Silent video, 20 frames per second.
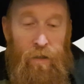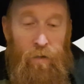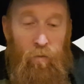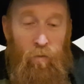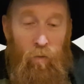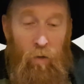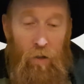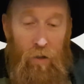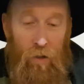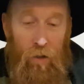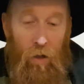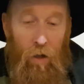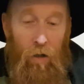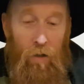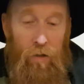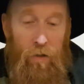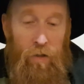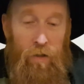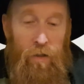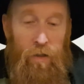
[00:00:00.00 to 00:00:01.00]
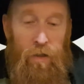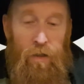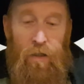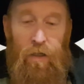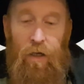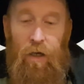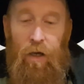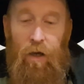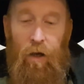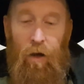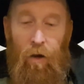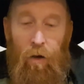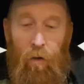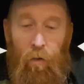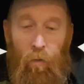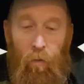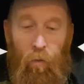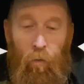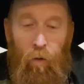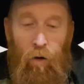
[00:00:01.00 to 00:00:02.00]
was lost.
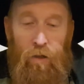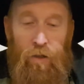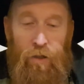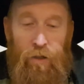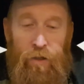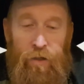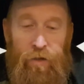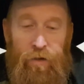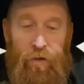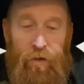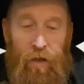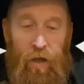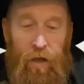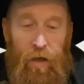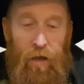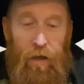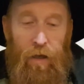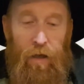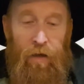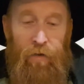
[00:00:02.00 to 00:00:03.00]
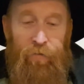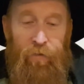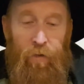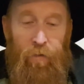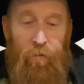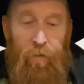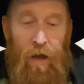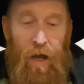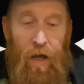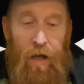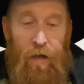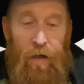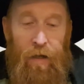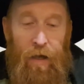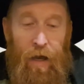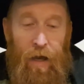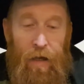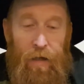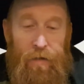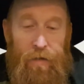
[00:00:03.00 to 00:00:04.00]
What do you think if a man
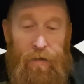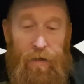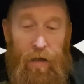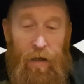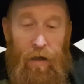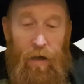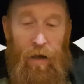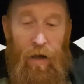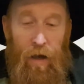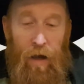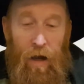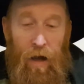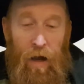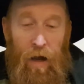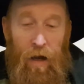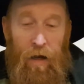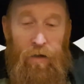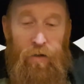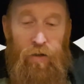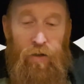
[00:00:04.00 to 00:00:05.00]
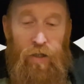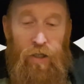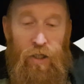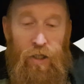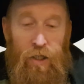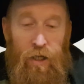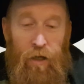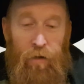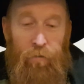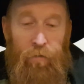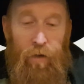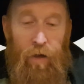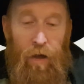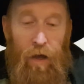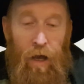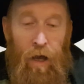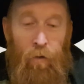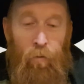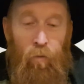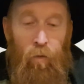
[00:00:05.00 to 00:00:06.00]
has 100 sheep
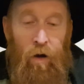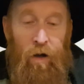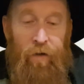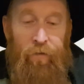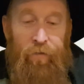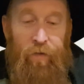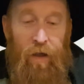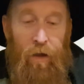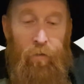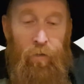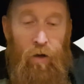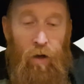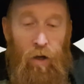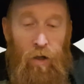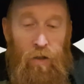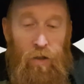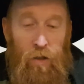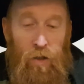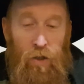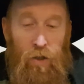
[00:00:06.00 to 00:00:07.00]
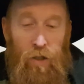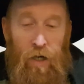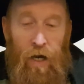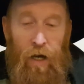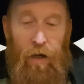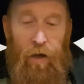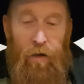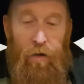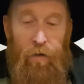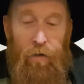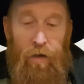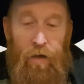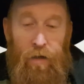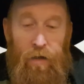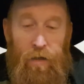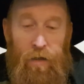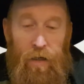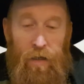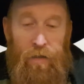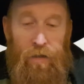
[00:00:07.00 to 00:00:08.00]
and one of them goes astray?
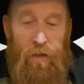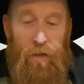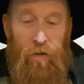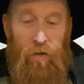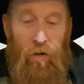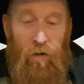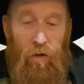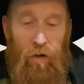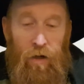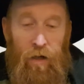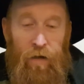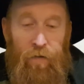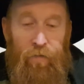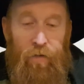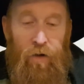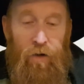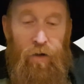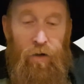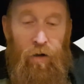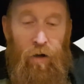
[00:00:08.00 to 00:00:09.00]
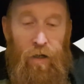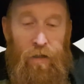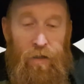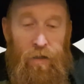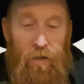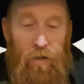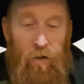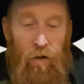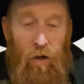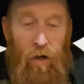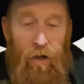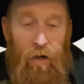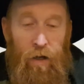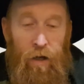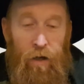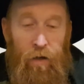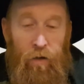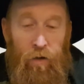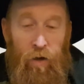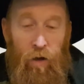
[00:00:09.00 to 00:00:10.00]
Does he not leave the 99
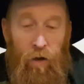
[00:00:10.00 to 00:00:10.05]
and